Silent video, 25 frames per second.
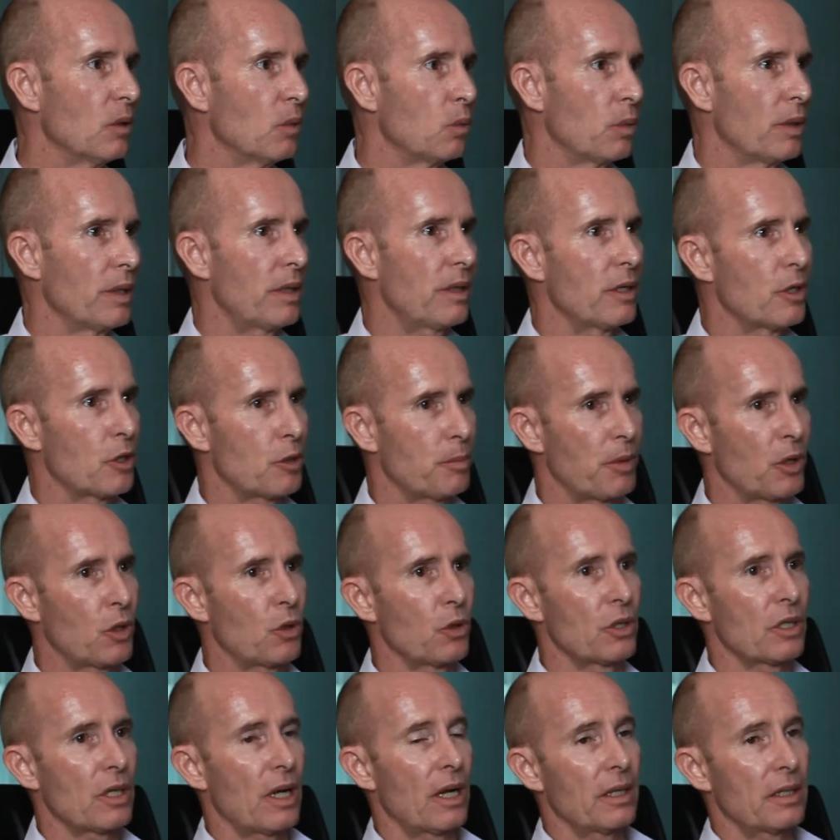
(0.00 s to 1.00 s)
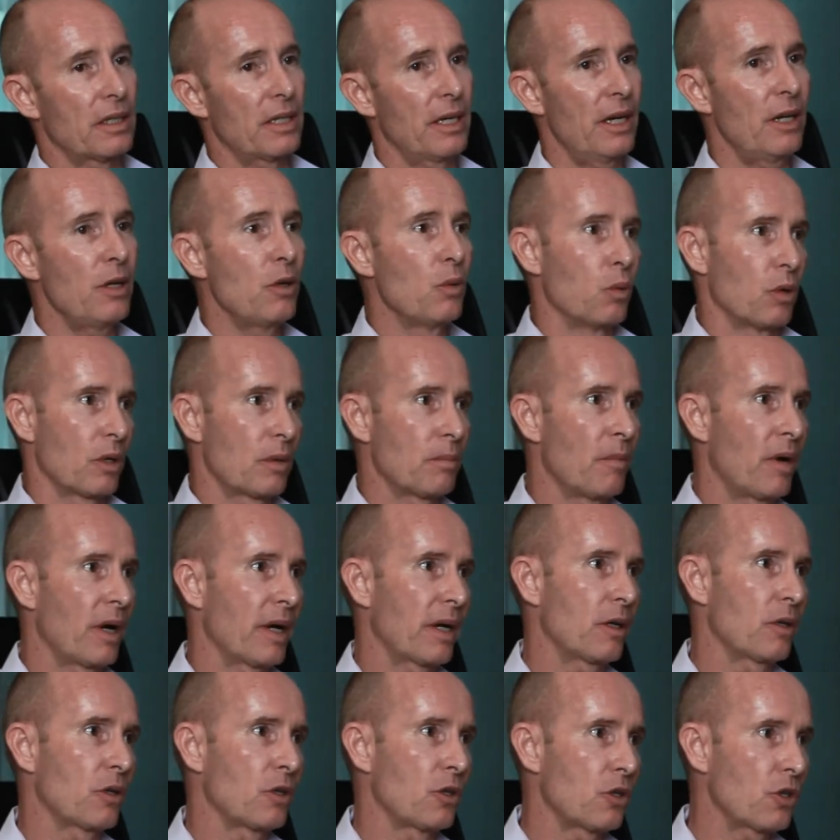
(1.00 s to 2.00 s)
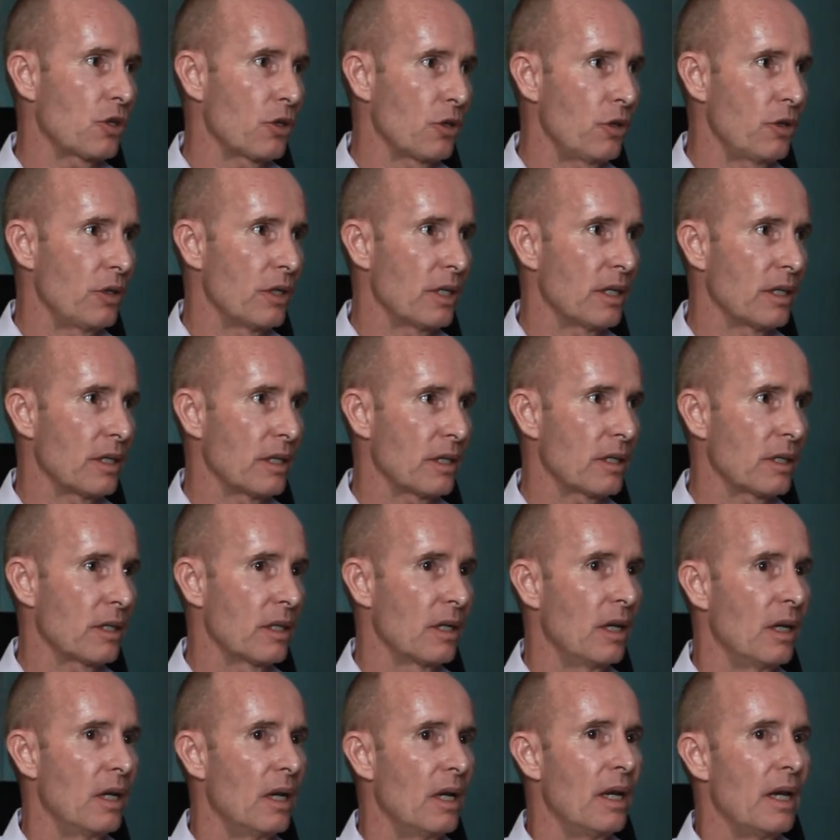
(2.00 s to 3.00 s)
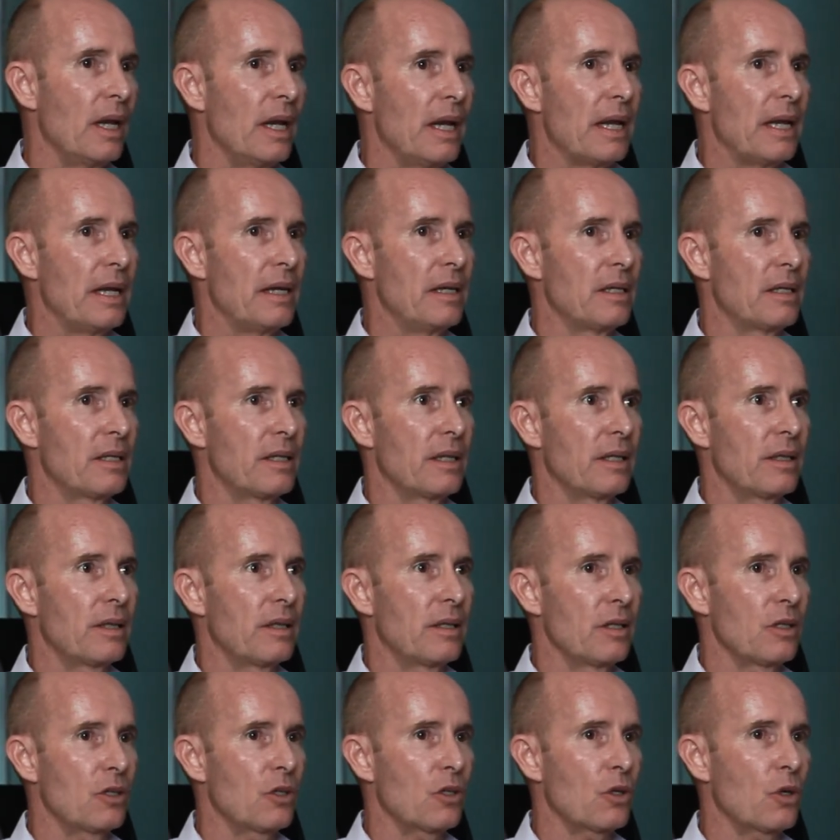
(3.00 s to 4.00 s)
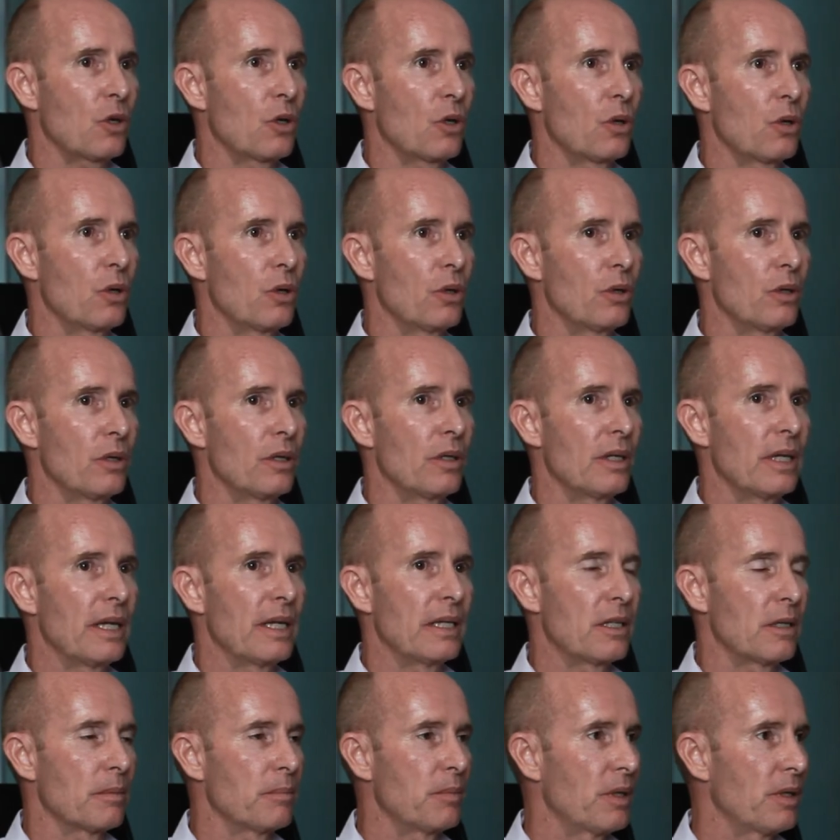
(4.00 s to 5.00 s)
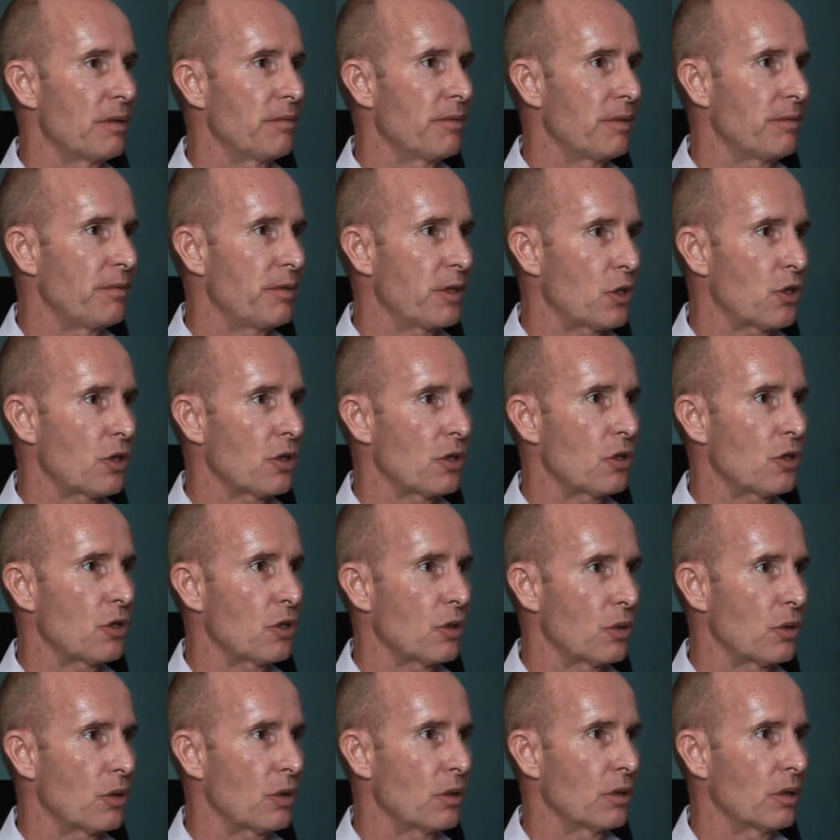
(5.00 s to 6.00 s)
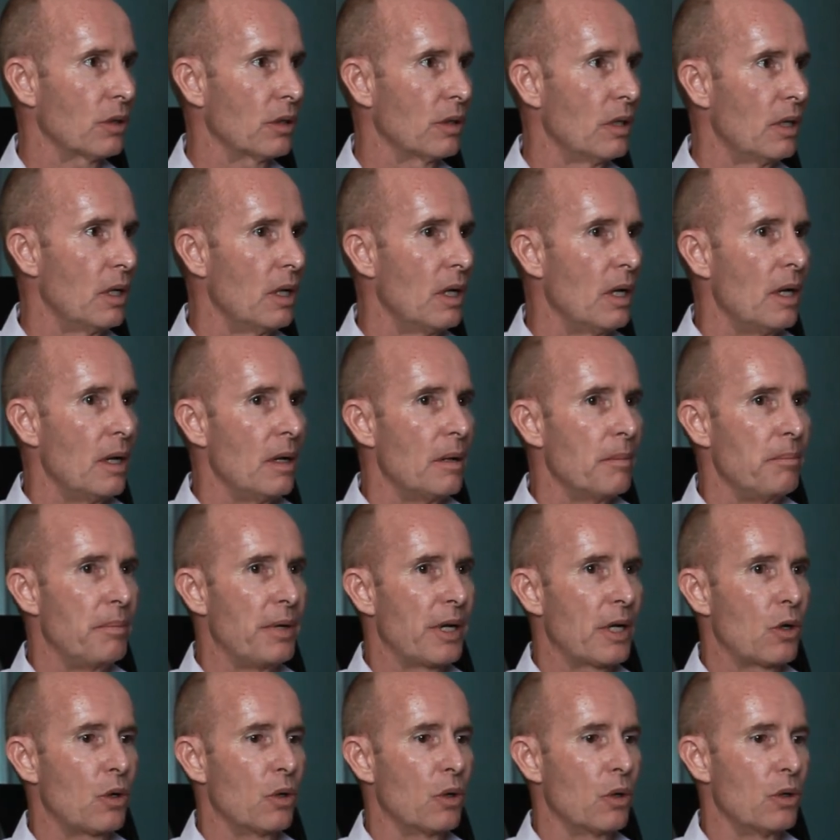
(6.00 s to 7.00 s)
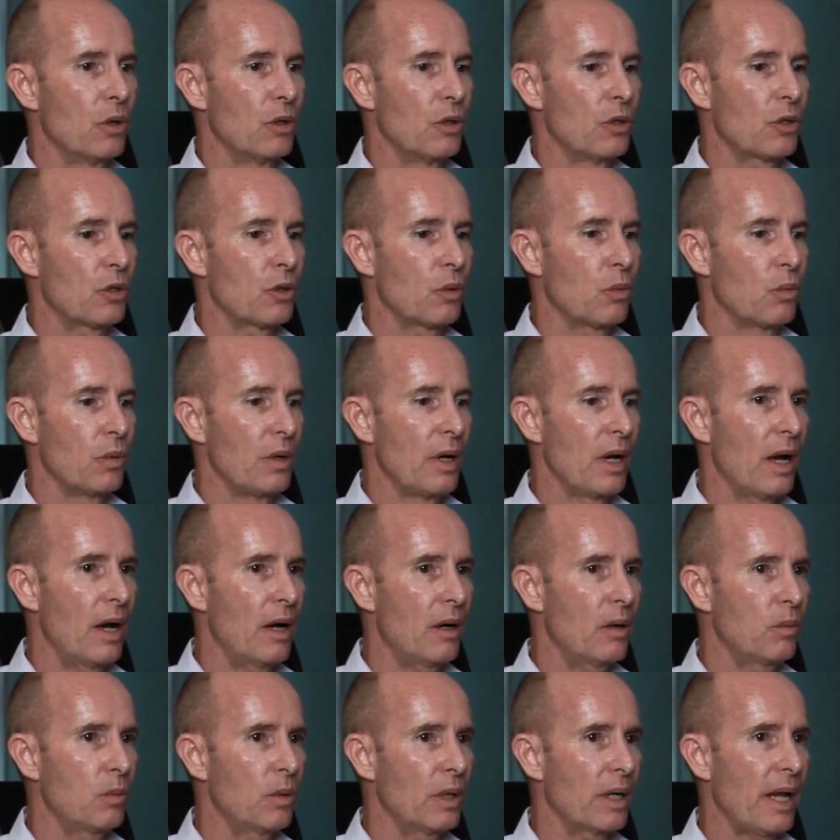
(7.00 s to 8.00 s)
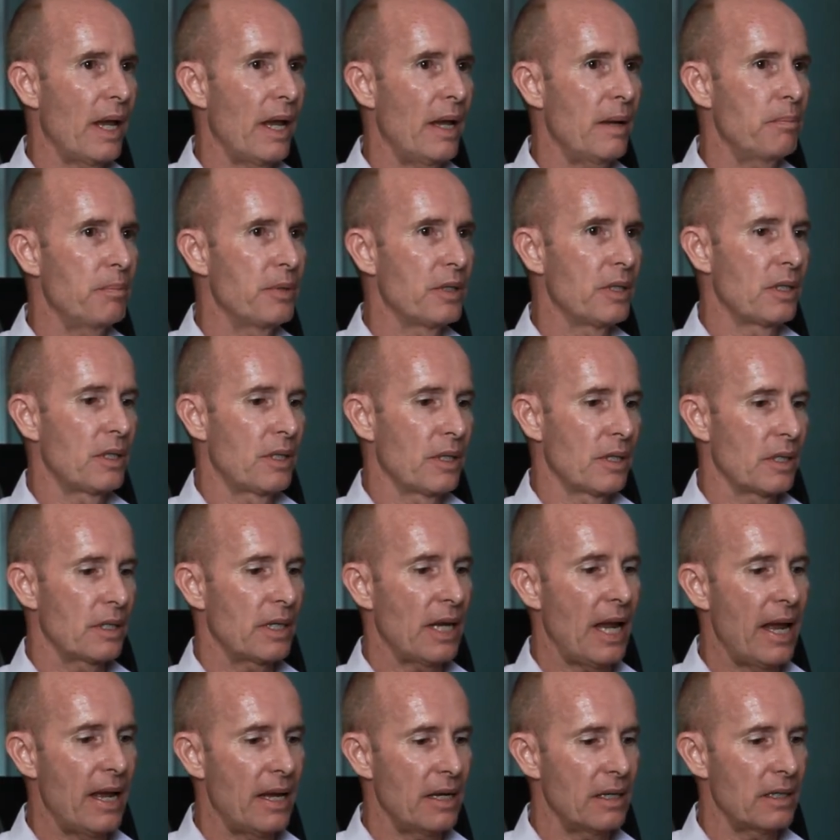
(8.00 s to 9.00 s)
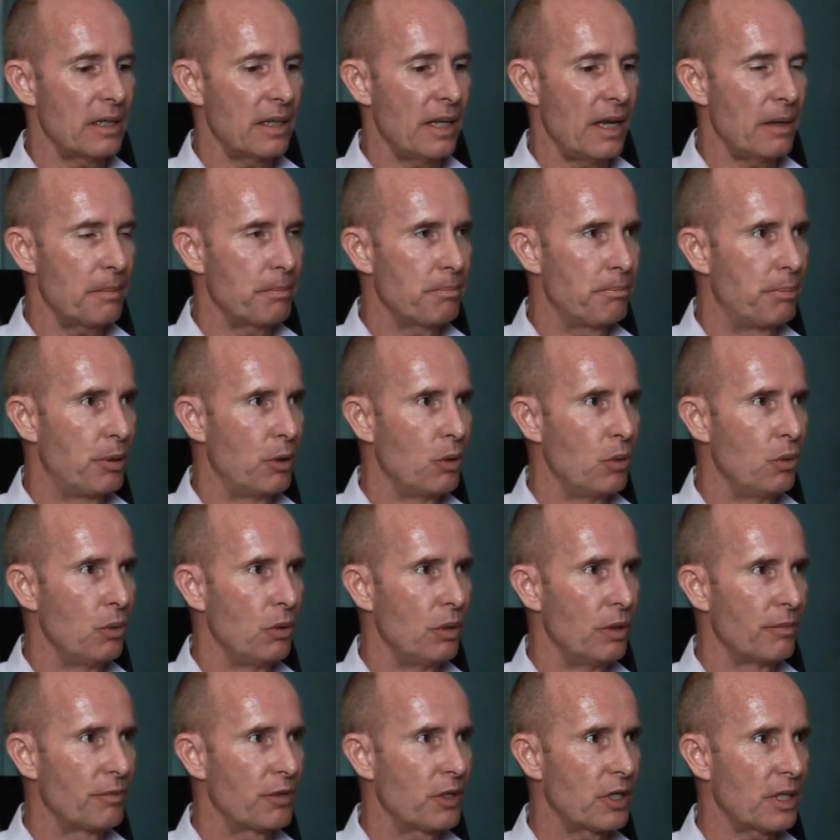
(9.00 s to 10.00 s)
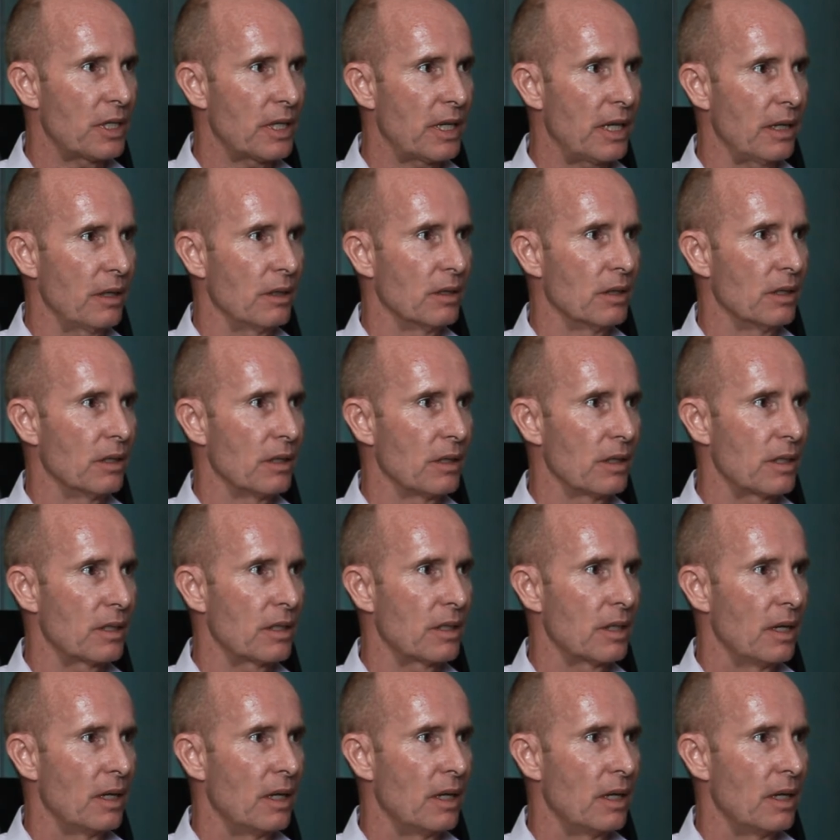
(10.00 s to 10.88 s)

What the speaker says: with this, because I'll tell you what my concern is that it's a bit of a vicious circle. Because now what happens is, as that pool of skills